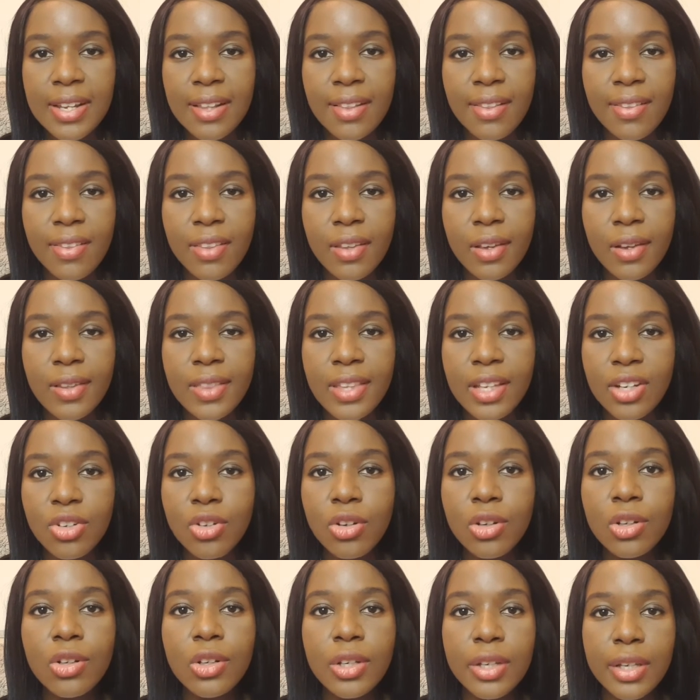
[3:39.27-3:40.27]
and so they're
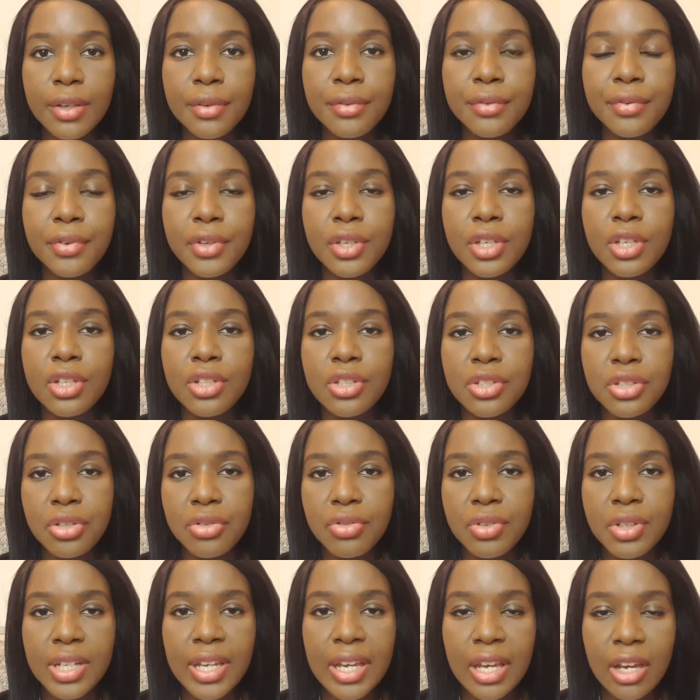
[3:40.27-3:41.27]
not looking for you
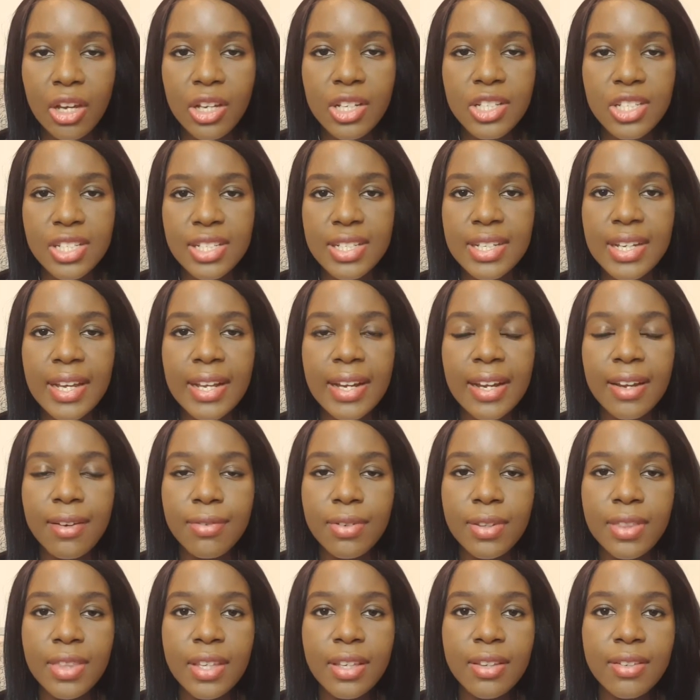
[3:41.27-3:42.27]
to regurgitate
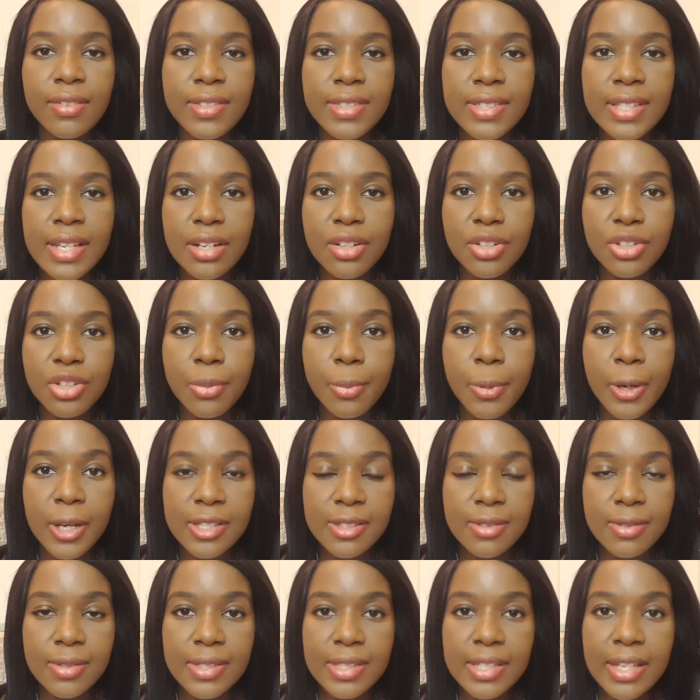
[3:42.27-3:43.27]
everything you said on your
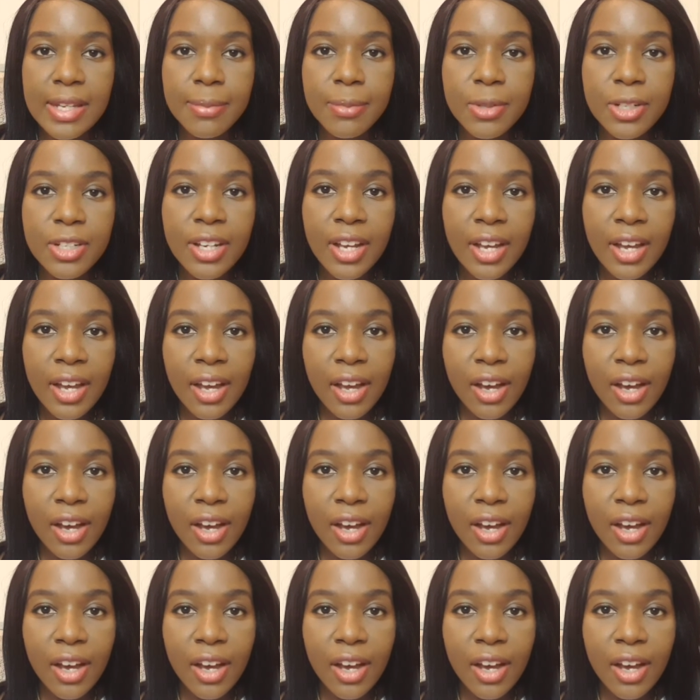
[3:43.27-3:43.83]
personal statement.